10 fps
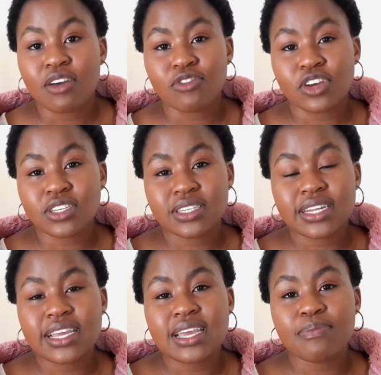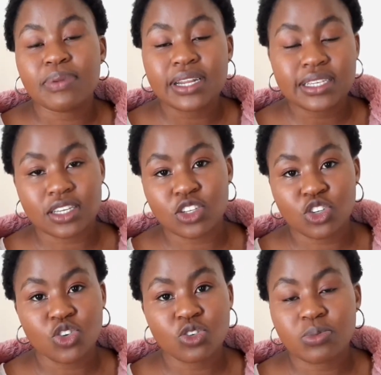Firstly, please
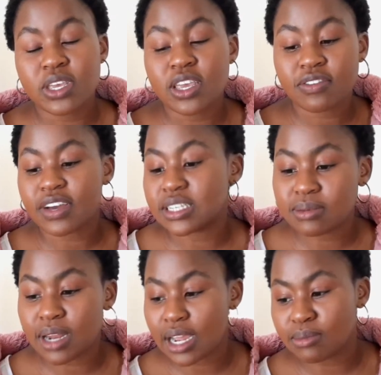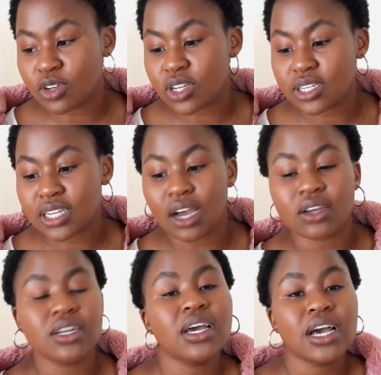excuse me if I seem like I'm looking
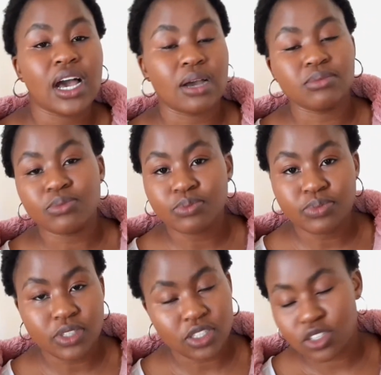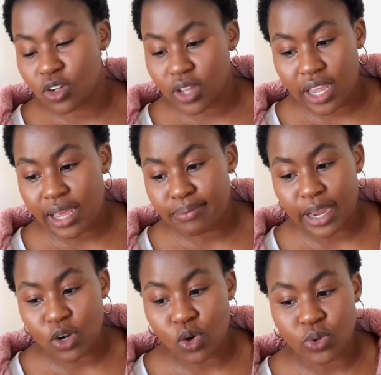down. I'm just looking at my
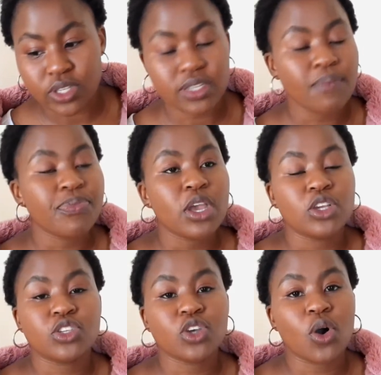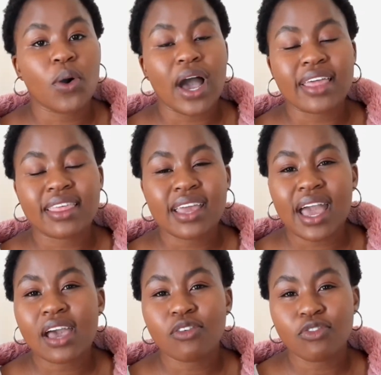notes. So I think I
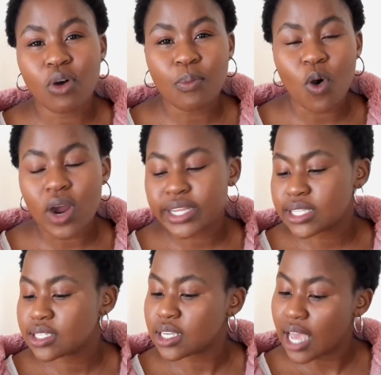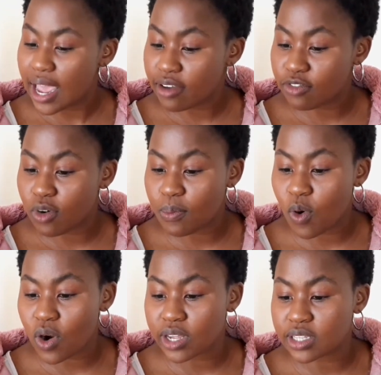have 4 points. I have 4
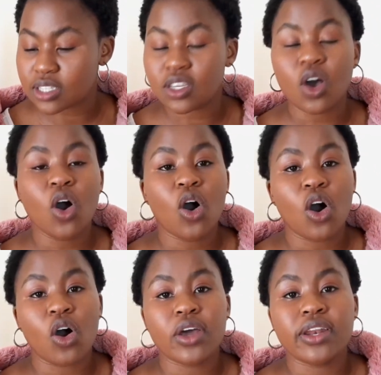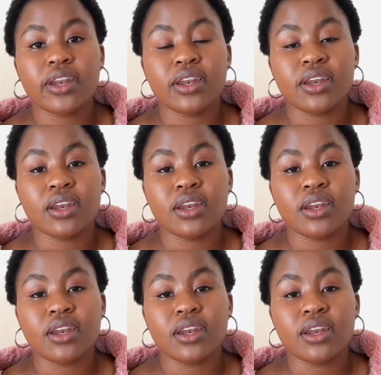points on